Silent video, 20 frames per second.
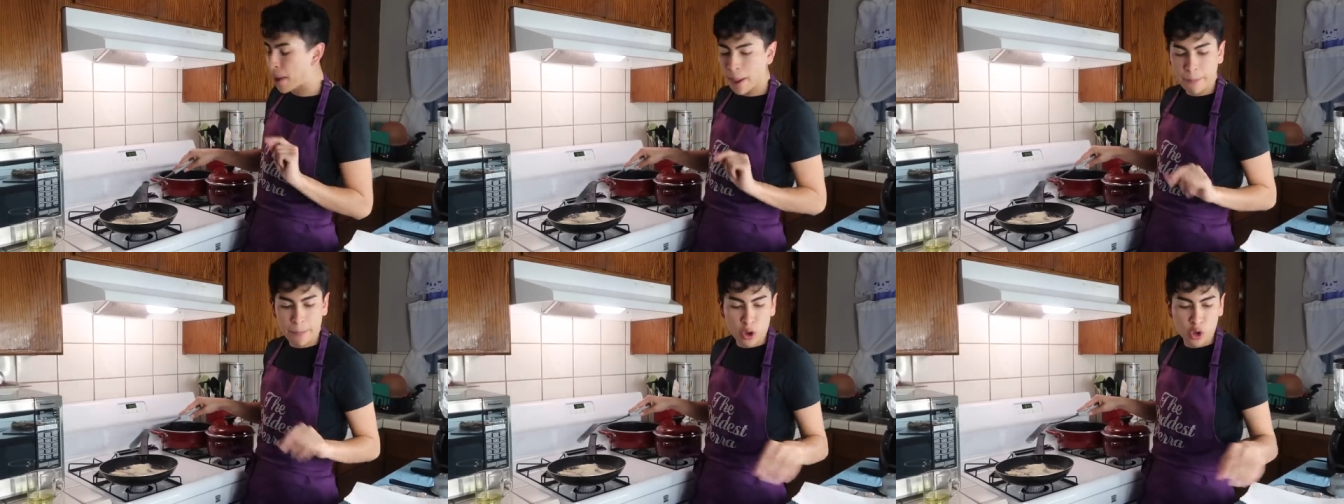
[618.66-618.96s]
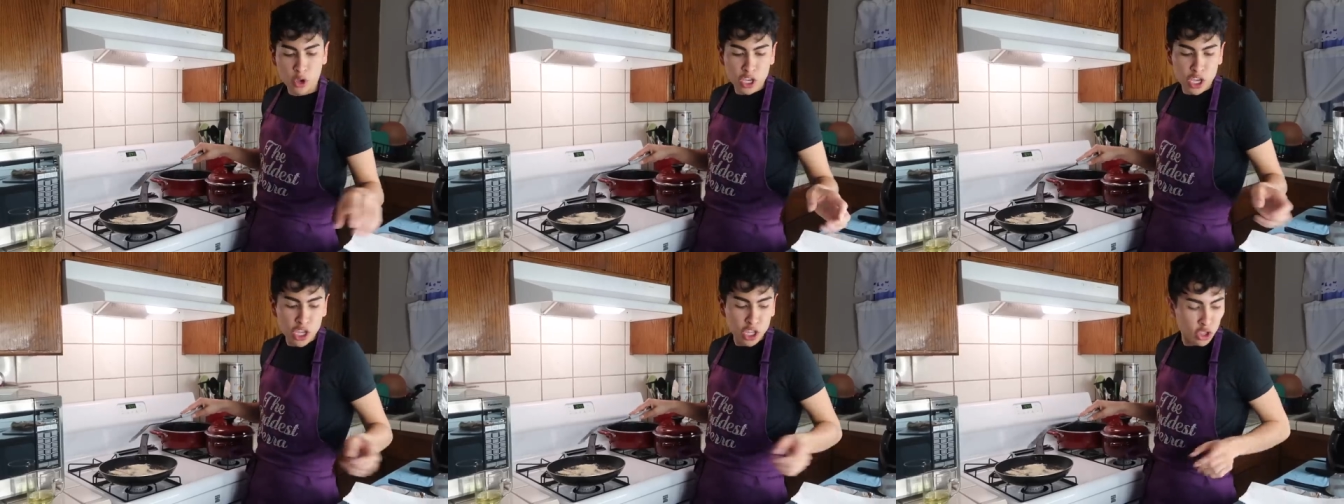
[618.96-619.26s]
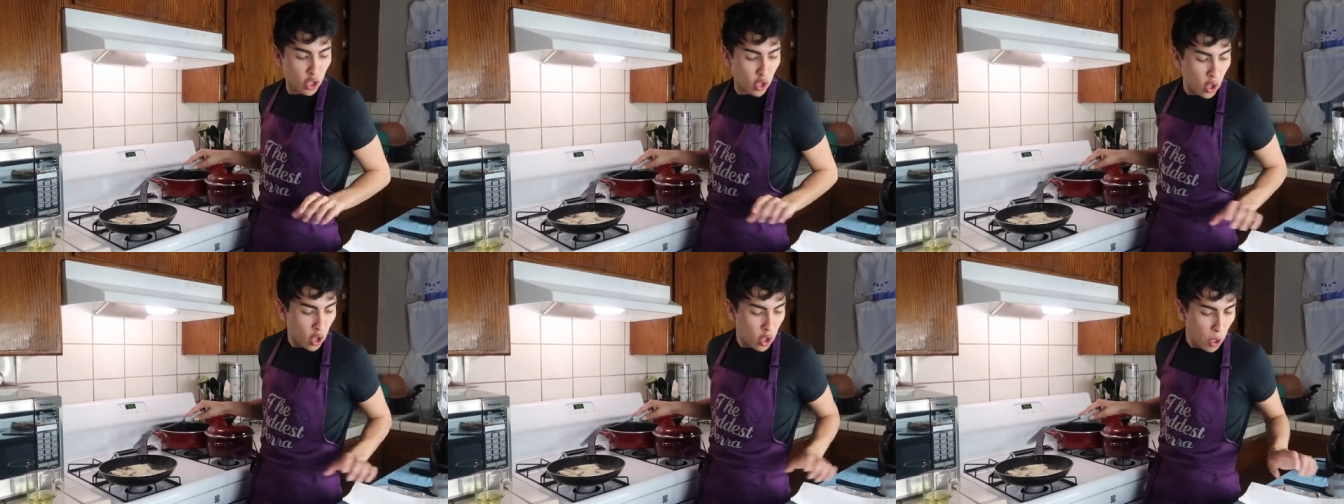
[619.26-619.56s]
bit,
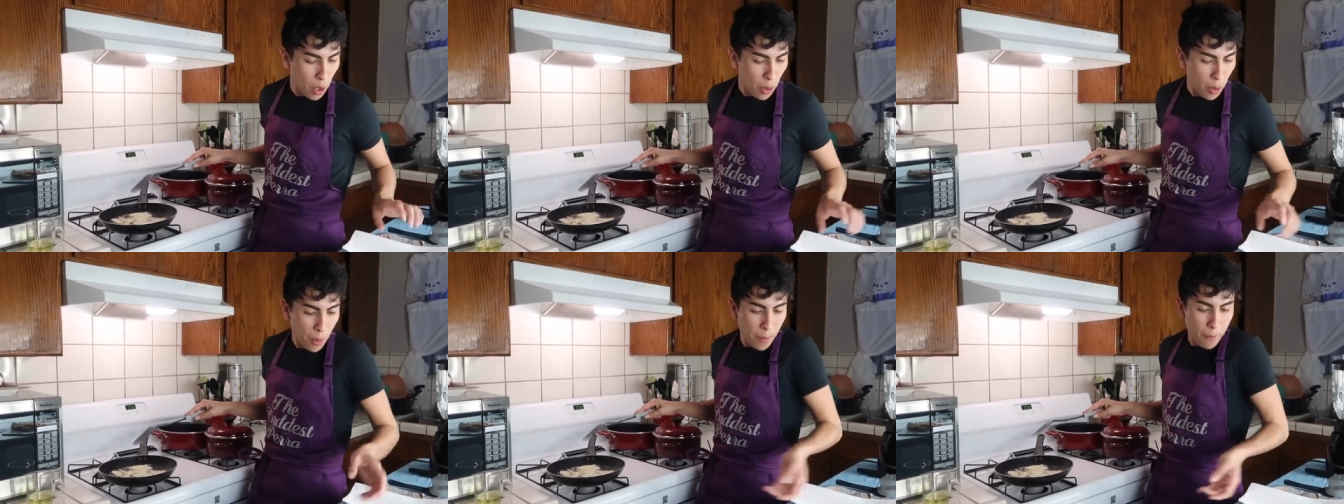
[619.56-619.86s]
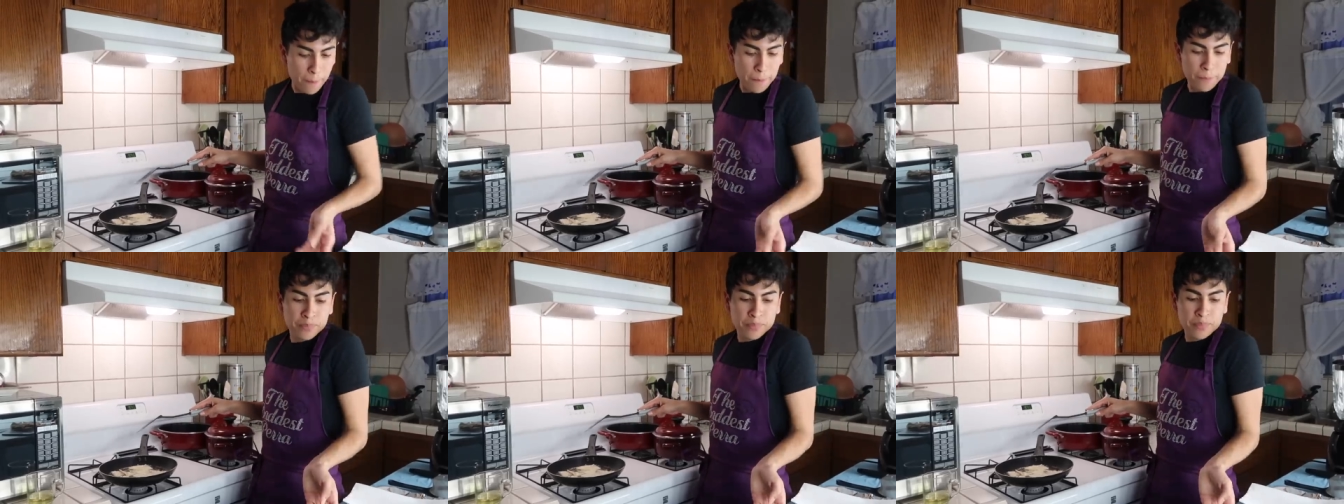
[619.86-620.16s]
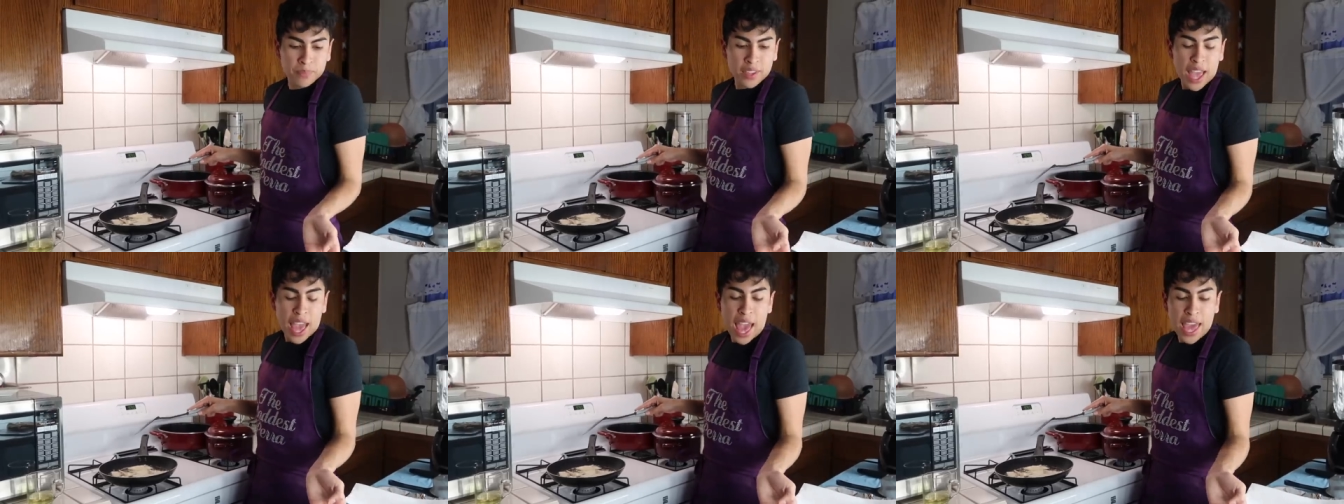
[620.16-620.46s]
poquito,
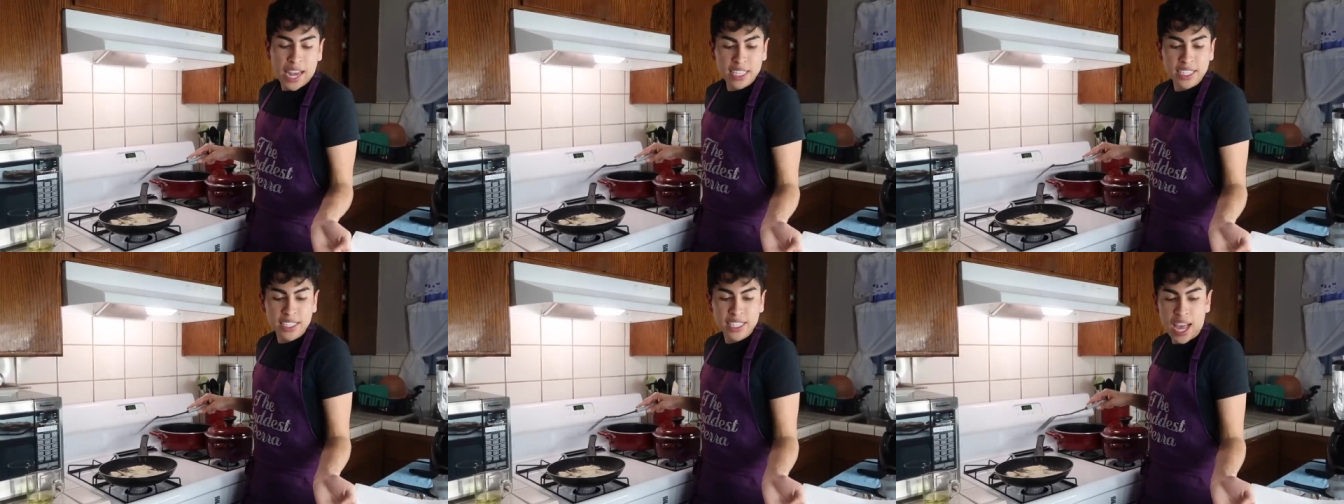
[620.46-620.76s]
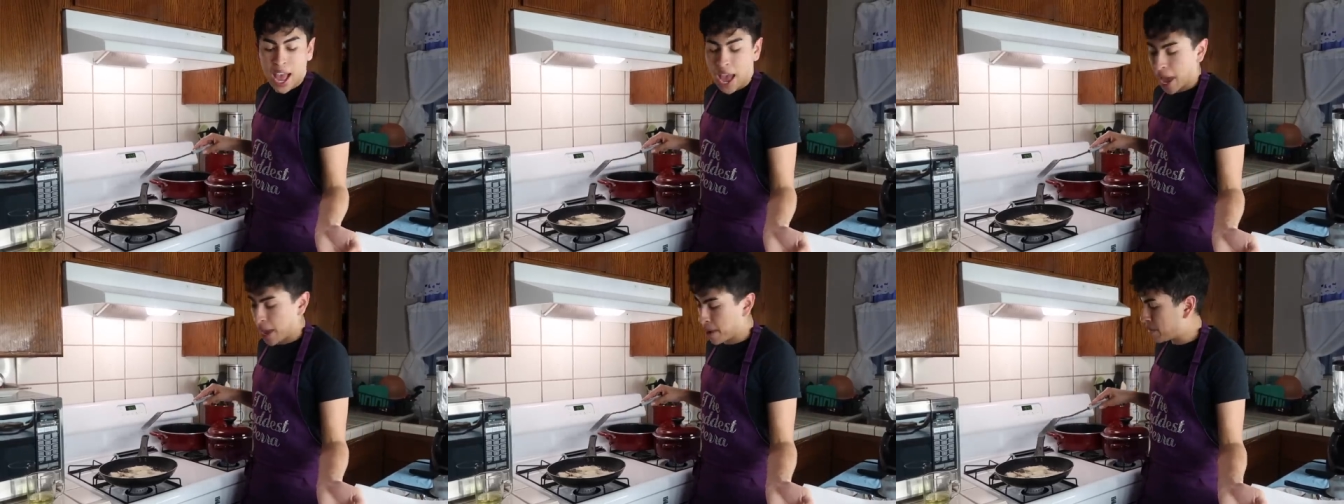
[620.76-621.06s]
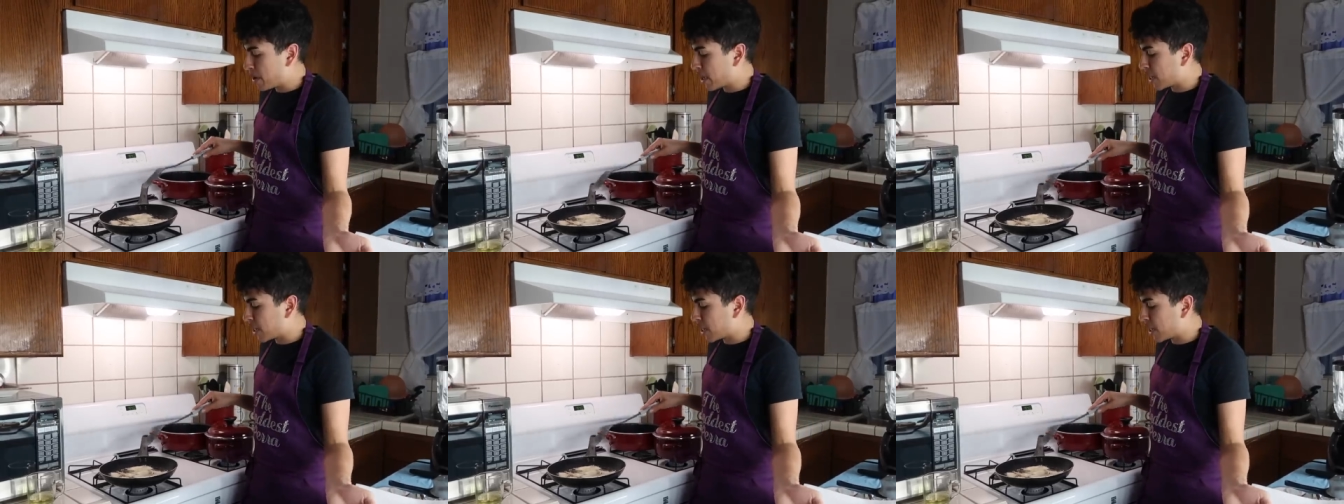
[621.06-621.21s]
at a time,